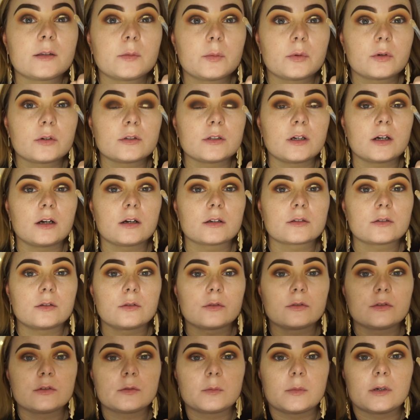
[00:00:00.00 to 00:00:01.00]
the product
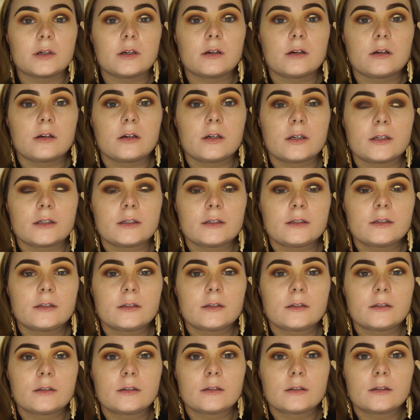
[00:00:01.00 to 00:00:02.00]
onto my eye.
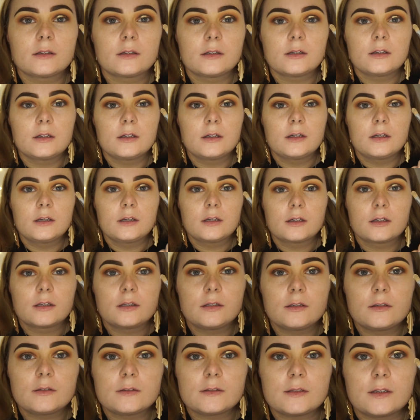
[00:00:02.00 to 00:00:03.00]

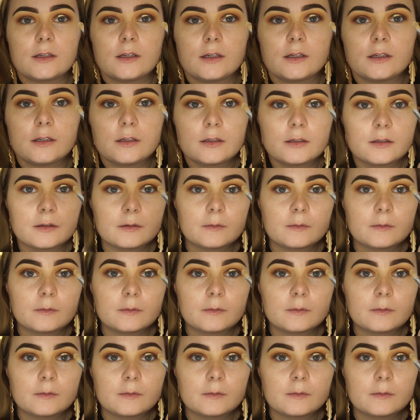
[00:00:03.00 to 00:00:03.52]
You see.